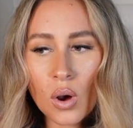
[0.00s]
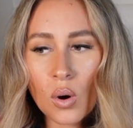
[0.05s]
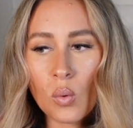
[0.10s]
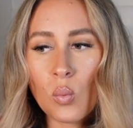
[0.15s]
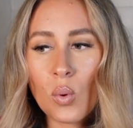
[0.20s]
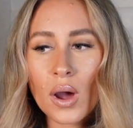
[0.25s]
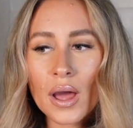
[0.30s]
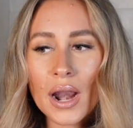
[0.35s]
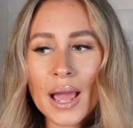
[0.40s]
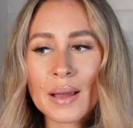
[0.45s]

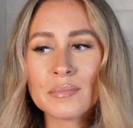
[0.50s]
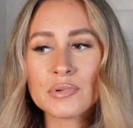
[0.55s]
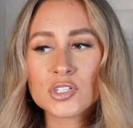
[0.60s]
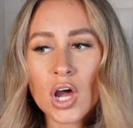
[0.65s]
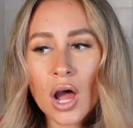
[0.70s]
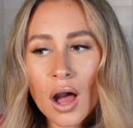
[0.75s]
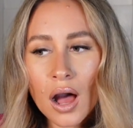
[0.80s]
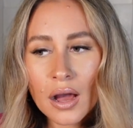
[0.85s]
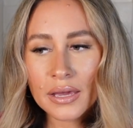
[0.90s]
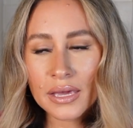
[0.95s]
What I'm
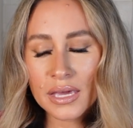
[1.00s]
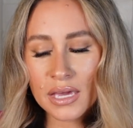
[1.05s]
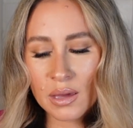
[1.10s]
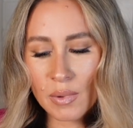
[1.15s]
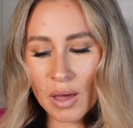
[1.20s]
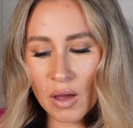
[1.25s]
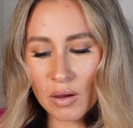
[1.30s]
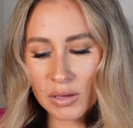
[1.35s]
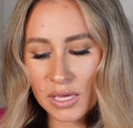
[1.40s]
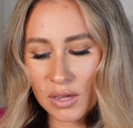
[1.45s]
talking
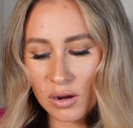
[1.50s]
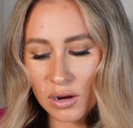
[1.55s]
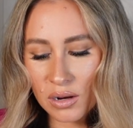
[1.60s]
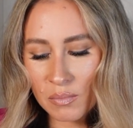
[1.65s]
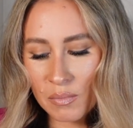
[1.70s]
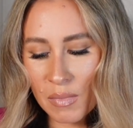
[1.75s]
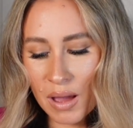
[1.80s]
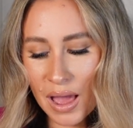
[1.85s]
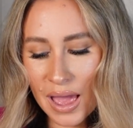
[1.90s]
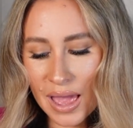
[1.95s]
about here,
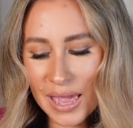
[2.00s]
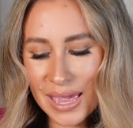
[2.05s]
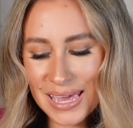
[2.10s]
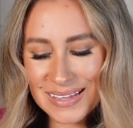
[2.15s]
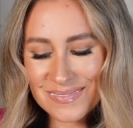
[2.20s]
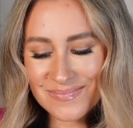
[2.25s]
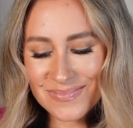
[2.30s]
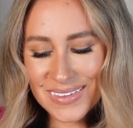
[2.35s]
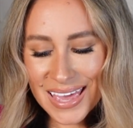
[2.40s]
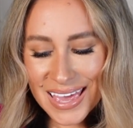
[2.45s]
and my
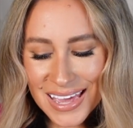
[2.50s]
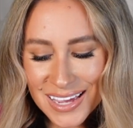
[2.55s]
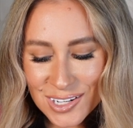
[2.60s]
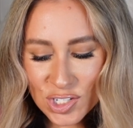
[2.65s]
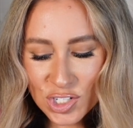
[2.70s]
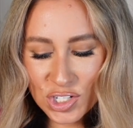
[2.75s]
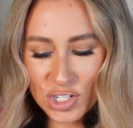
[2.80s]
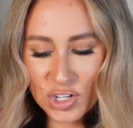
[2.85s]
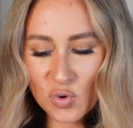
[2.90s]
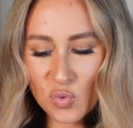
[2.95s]

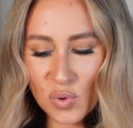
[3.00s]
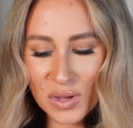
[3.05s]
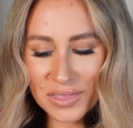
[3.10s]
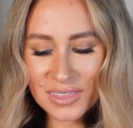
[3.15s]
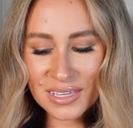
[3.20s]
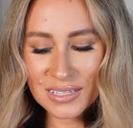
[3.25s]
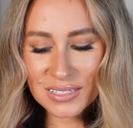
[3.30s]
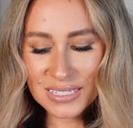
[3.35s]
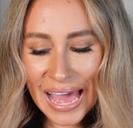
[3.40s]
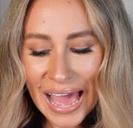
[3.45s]
issue
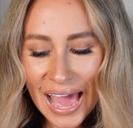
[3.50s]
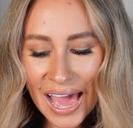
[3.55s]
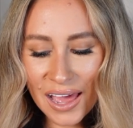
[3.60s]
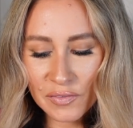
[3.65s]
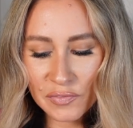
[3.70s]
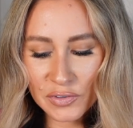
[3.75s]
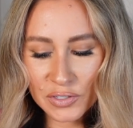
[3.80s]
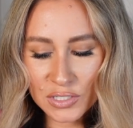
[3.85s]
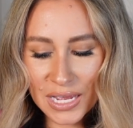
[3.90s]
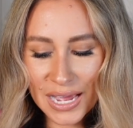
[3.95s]
with this
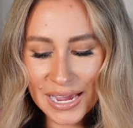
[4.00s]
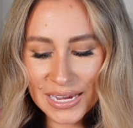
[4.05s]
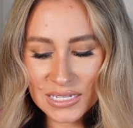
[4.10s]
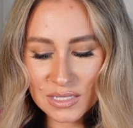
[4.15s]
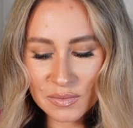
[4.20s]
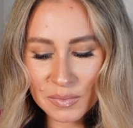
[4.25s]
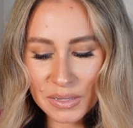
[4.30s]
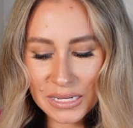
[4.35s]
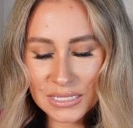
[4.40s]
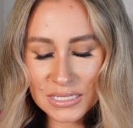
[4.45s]

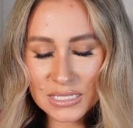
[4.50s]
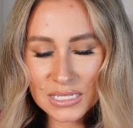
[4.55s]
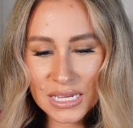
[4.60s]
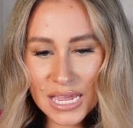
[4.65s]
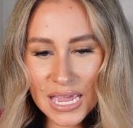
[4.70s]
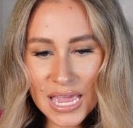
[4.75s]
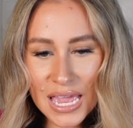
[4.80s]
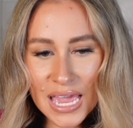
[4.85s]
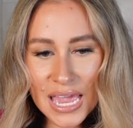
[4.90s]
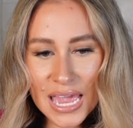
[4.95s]
advertisement,
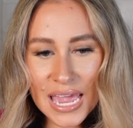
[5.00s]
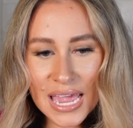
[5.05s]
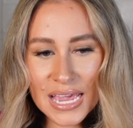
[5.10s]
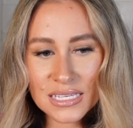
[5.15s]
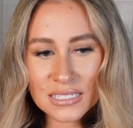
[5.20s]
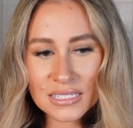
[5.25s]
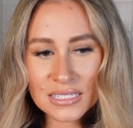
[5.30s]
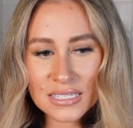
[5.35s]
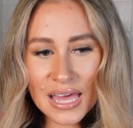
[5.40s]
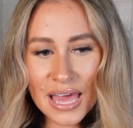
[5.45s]

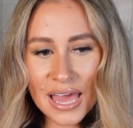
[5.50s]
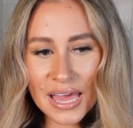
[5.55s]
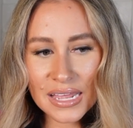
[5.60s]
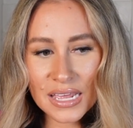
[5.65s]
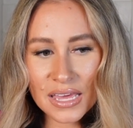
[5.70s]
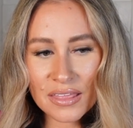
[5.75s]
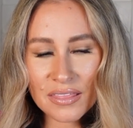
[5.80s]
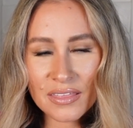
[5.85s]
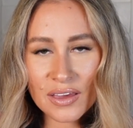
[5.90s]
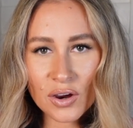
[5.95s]
is
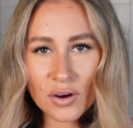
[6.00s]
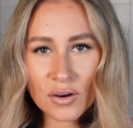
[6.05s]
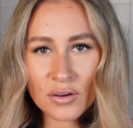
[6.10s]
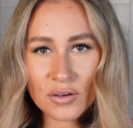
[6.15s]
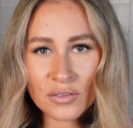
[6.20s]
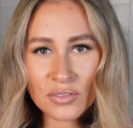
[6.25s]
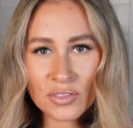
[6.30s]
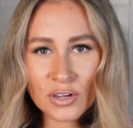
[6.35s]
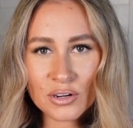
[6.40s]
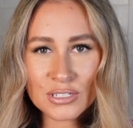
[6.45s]
that
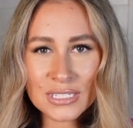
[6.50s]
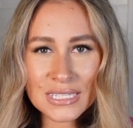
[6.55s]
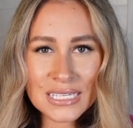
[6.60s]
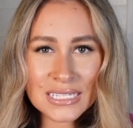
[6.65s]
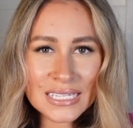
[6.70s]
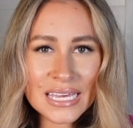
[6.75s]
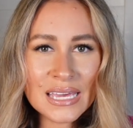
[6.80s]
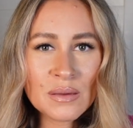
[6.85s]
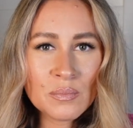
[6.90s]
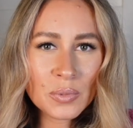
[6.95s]
there, there's
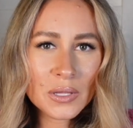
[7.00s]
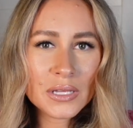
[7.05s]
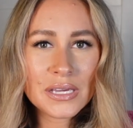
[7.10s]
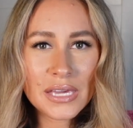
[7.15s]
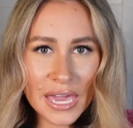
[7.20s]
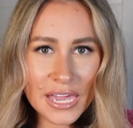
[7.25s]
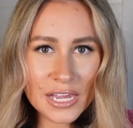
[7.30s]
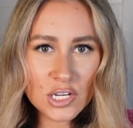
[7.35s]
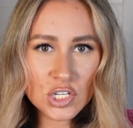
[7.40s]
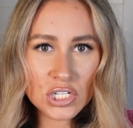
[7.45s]
this
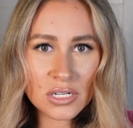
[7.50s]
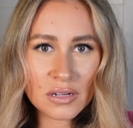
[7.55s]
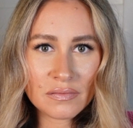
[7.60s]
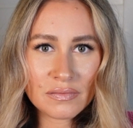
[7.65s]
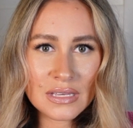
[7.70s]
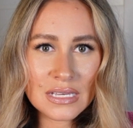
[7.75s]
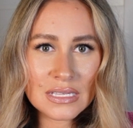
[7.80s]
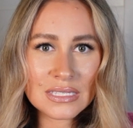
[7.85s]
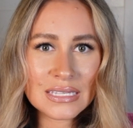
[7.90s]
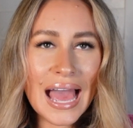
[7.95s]
implication
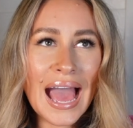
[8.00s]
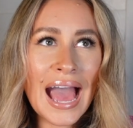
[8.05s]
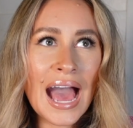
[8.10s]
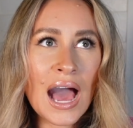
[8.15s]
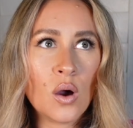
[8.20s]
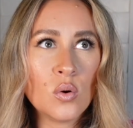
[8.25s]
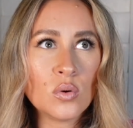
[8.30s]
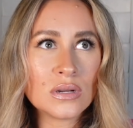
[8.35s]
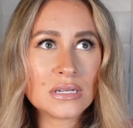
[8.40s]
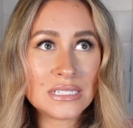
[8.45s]
of these
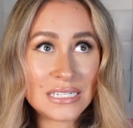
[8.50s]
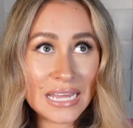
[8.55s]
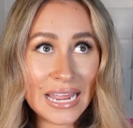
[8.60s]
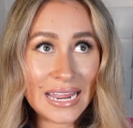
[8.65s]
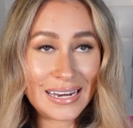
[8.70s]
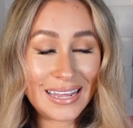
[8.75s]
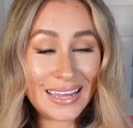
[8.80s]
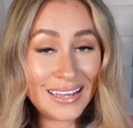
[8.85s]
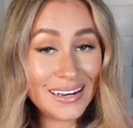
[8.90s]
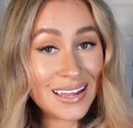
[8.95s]

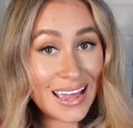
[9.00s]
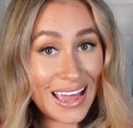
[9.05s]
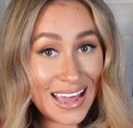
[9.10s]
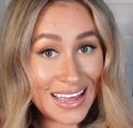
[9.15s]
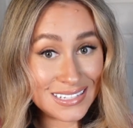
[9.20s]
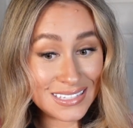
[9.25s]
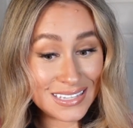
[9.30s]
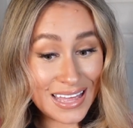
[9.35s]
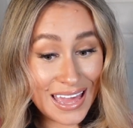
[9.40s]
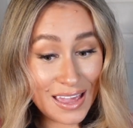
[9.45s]
outdated,
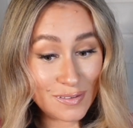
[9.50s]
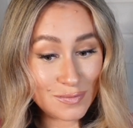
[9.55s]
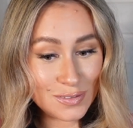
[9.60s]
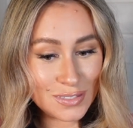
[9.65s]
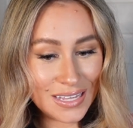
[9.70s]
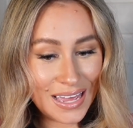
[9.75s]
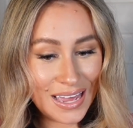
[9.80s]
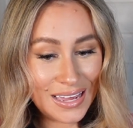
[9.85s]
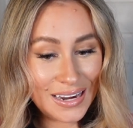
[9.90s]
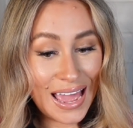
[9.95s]
as they have
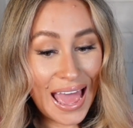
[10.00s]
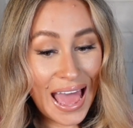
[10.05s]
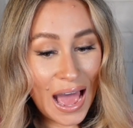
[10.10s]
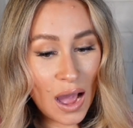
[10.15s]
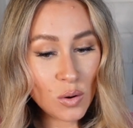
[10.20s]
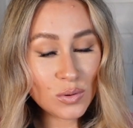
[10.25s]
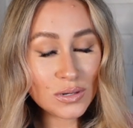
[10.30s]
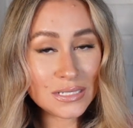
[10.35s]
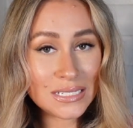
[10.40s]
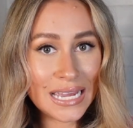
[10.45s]
said,
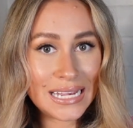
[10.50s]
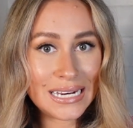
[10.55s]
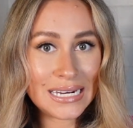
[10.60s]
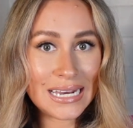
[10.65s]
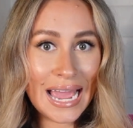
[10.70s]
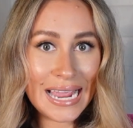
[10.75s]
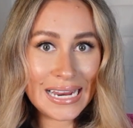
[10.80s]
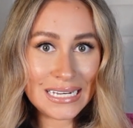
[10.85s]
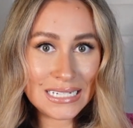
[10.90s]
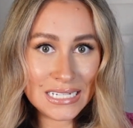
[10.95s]
outdated
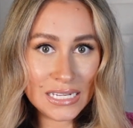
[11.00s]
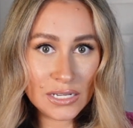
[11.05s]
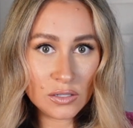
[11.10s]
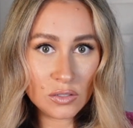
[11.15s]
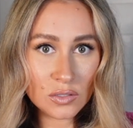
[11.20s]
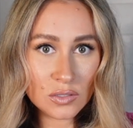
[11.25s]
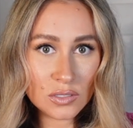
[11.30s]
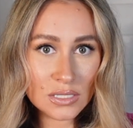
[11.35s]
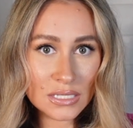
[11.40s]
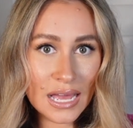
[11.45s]

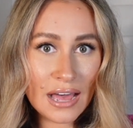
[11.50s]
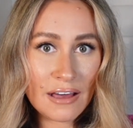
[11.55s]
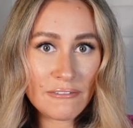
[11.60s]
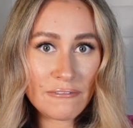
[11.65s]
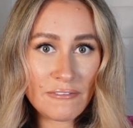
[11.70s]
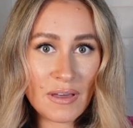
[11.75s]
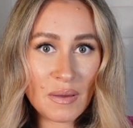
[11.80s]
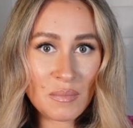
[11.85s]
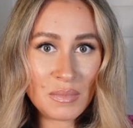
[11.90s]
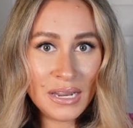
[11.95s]
ideals of
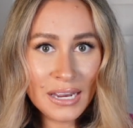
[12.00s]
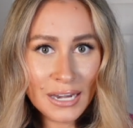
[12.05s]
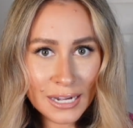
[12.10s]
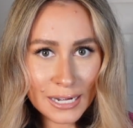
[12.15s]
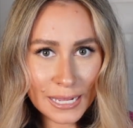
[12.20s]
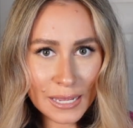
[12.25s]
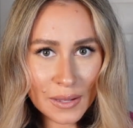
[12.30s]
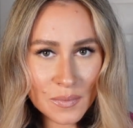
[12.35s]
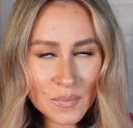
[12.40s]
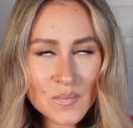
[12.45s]

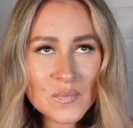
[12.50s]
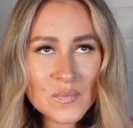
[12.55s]
femininity.